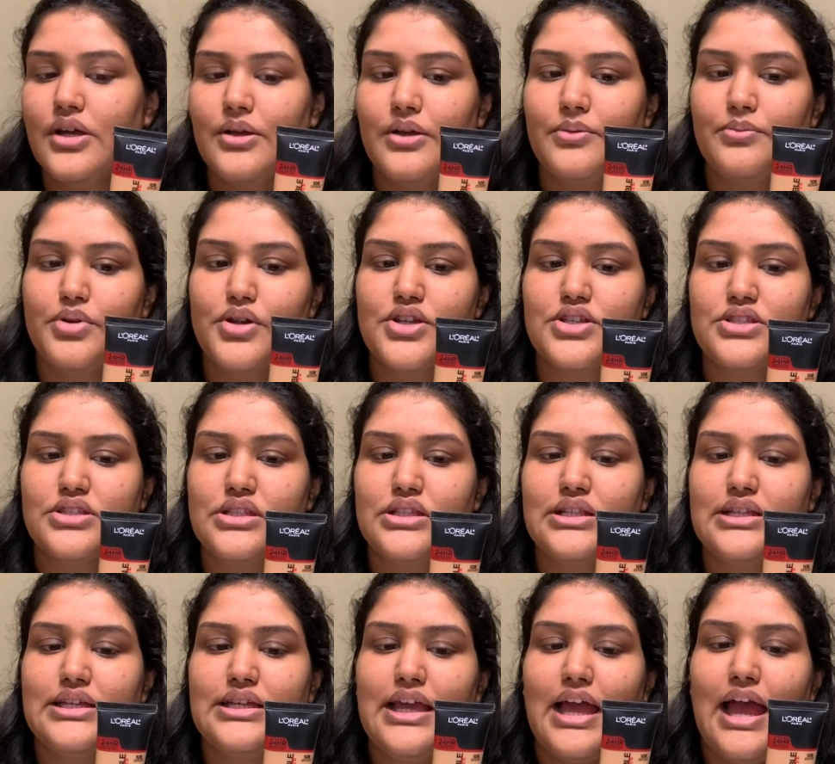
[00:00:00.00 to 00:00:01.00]

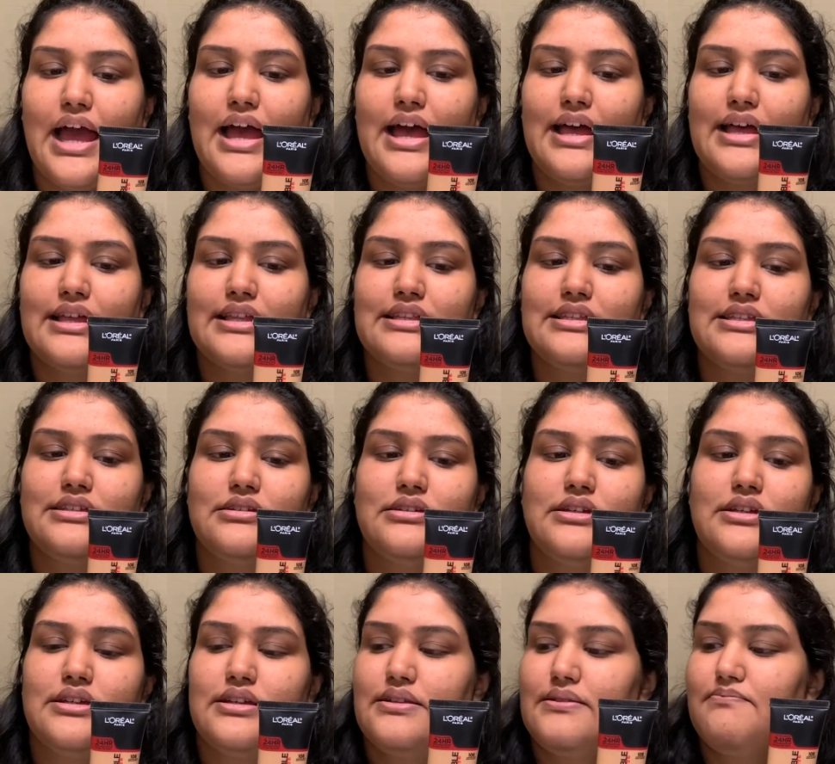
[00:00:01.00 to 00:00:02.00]
personally, and
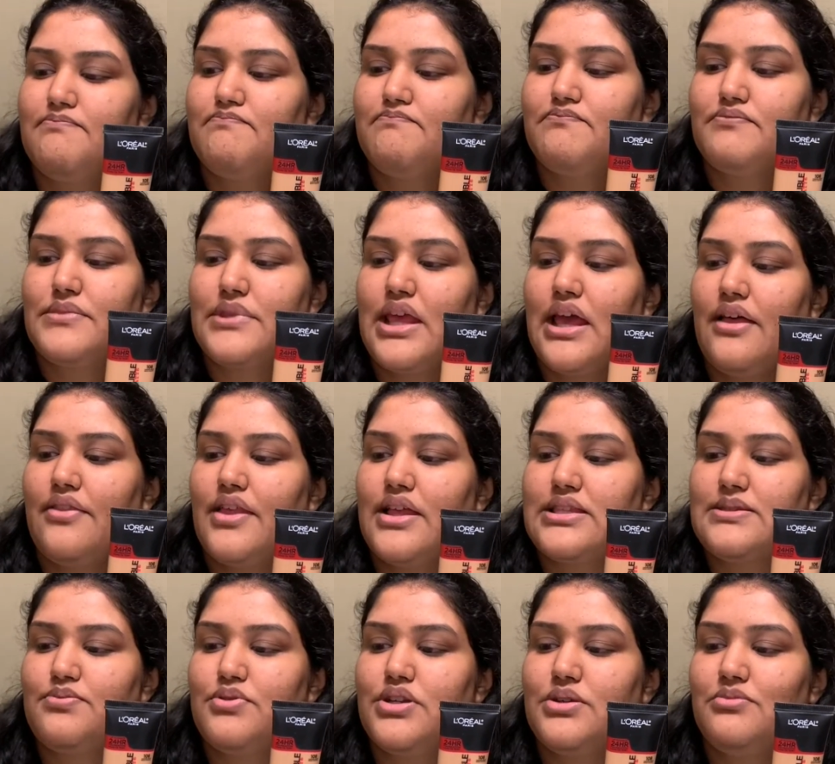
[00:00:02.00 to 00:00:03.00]
yeah, that's
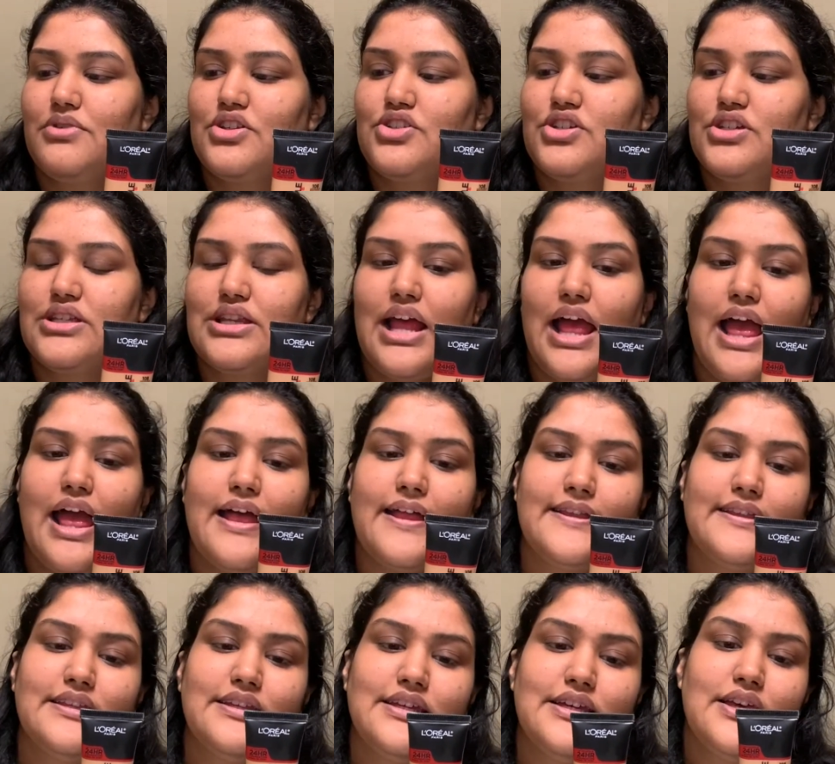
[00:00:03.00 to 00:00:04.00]
pretty much it. And
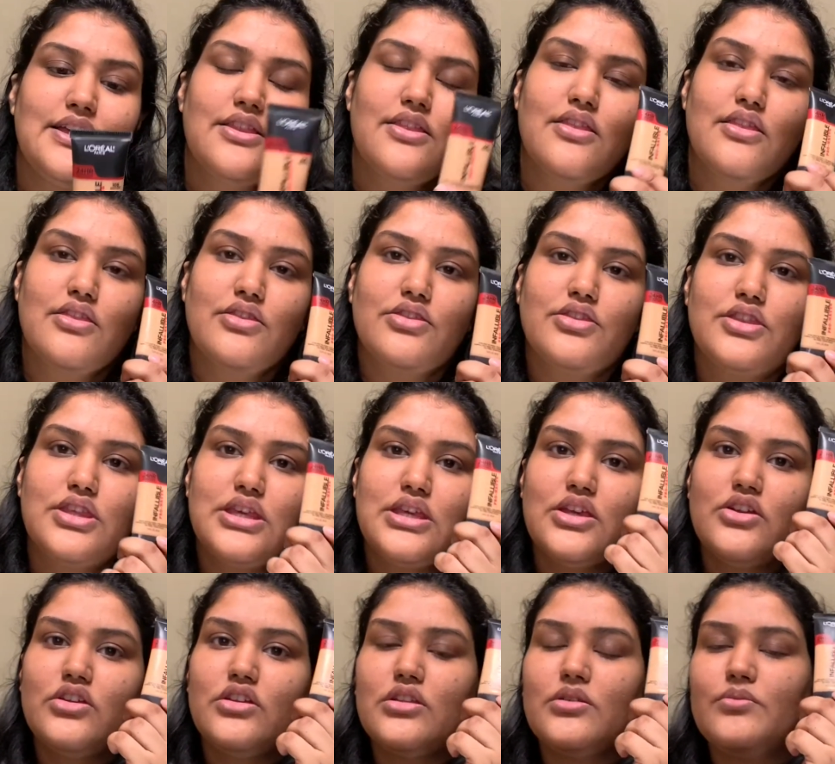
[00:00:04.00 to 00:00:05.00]

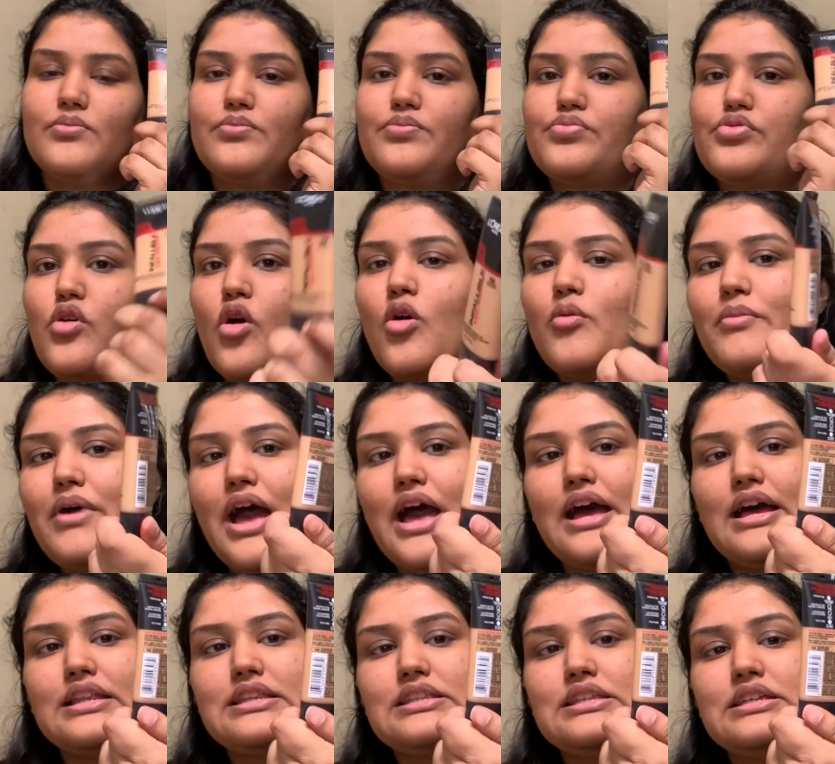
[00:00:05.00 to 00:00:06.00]
the Pro
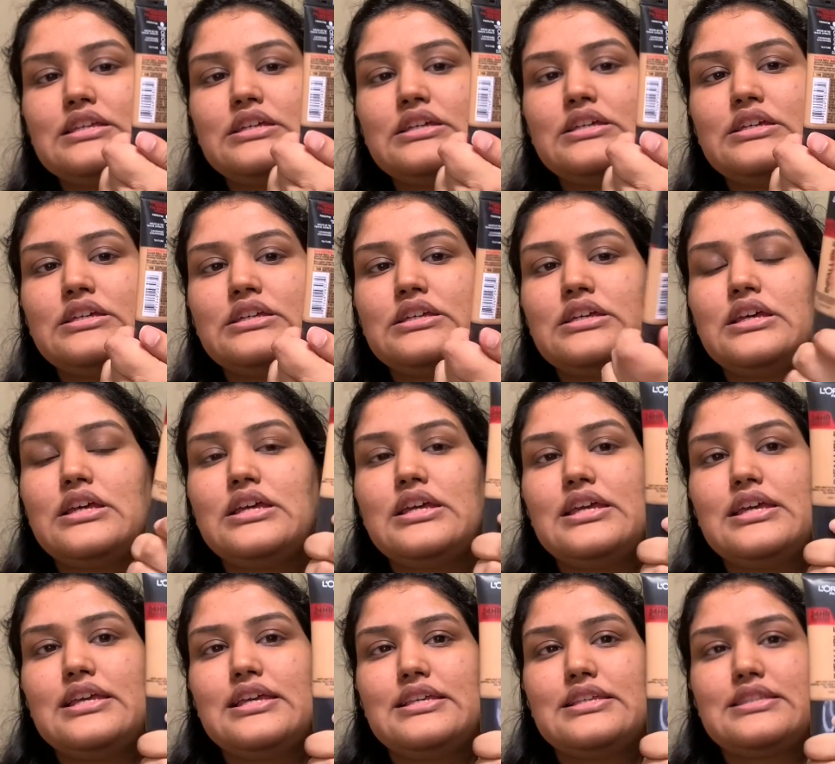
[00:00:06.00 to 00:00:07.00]
Matte
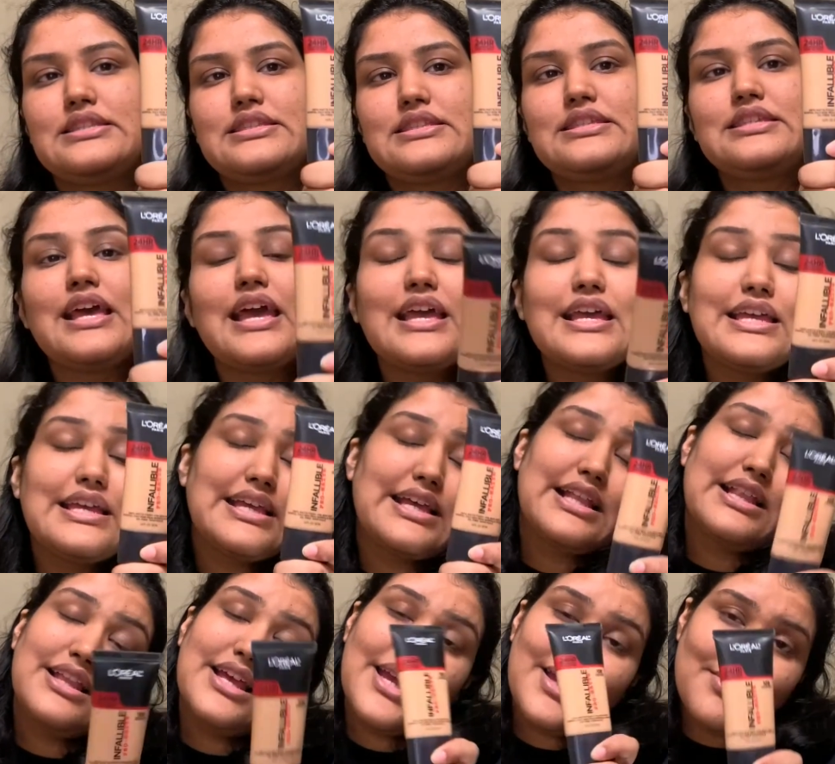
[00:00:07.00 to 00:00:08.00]
it
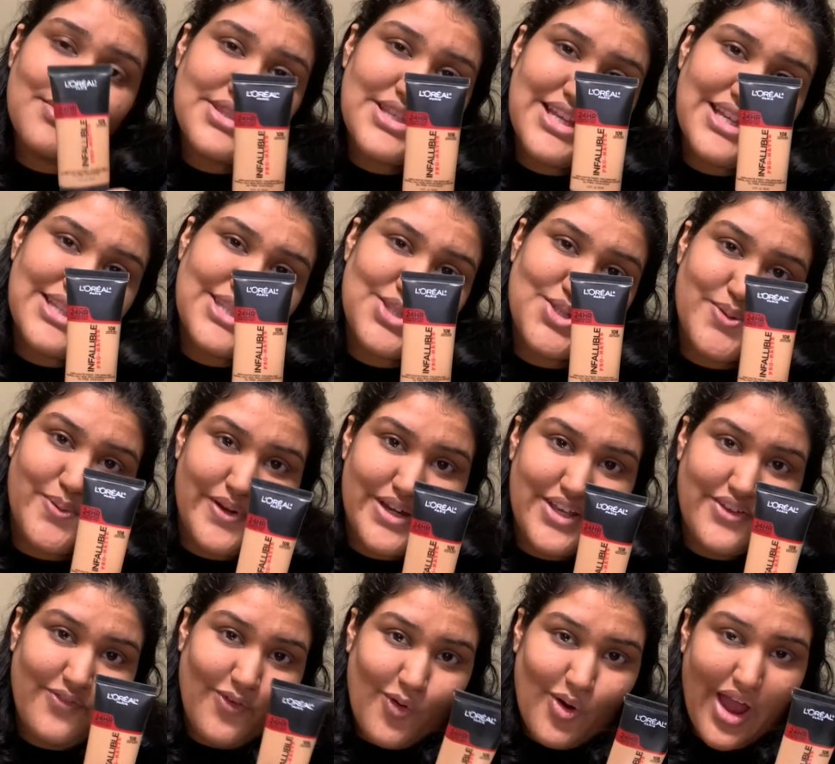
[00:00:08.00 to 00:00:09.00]
claims that it's
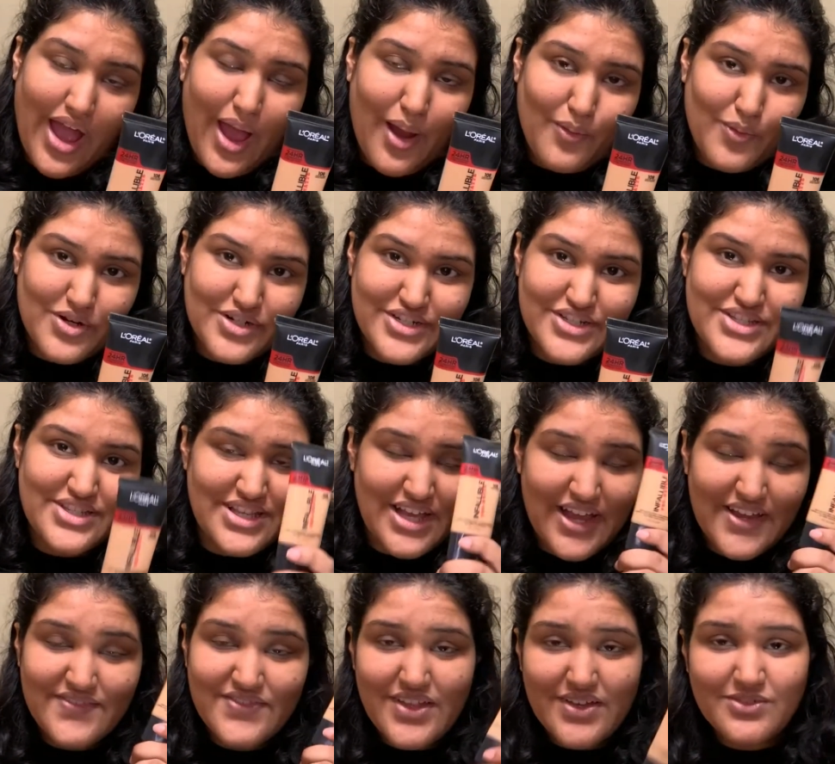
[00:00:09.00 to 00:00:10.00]
24 hours.
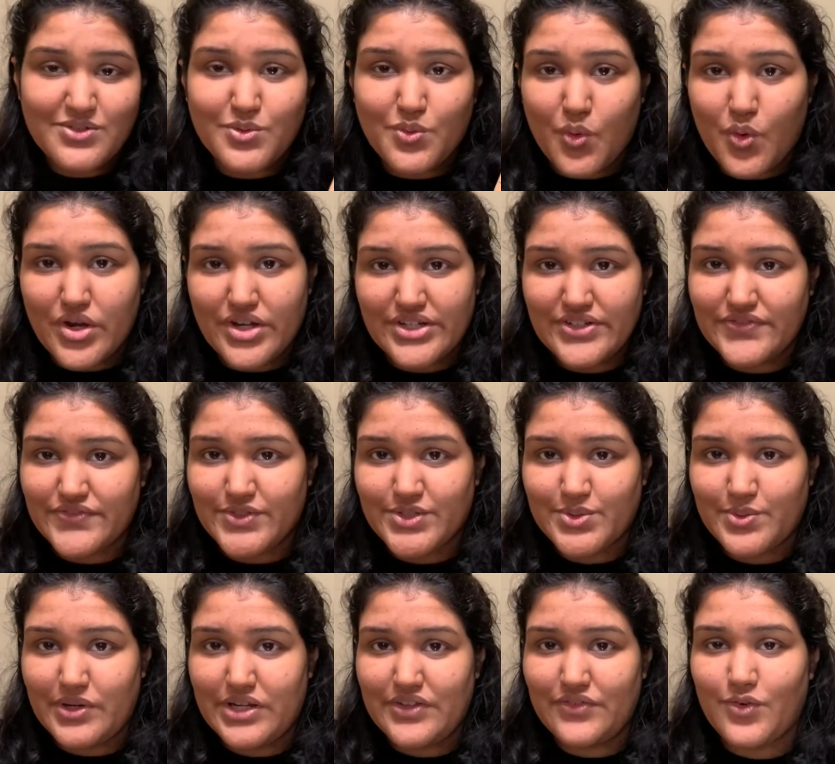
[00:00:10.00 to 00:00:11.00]
I've never worn it for
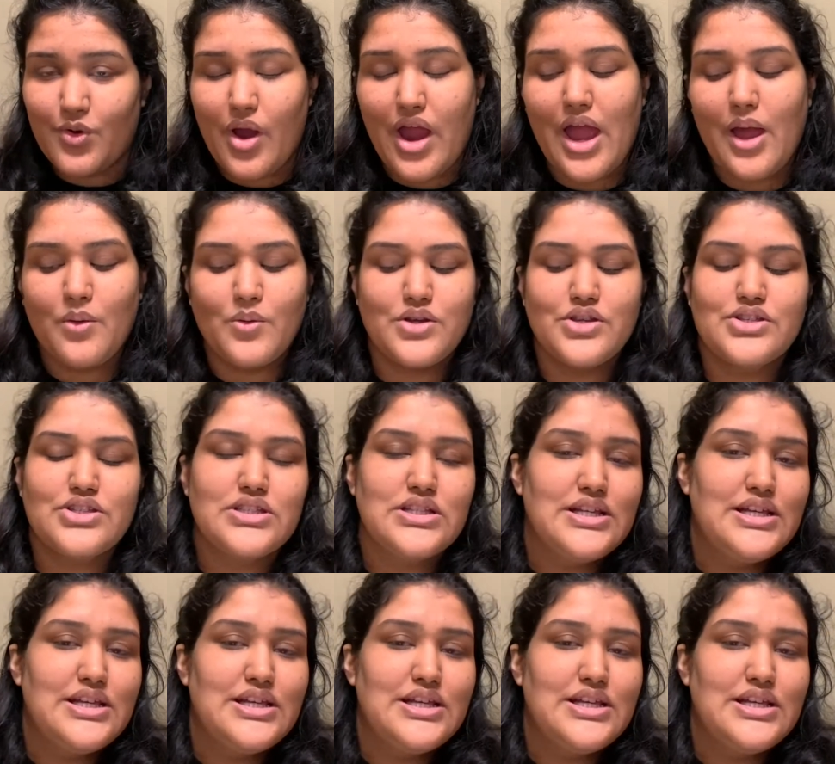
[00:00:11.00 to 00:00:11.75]
24 hours.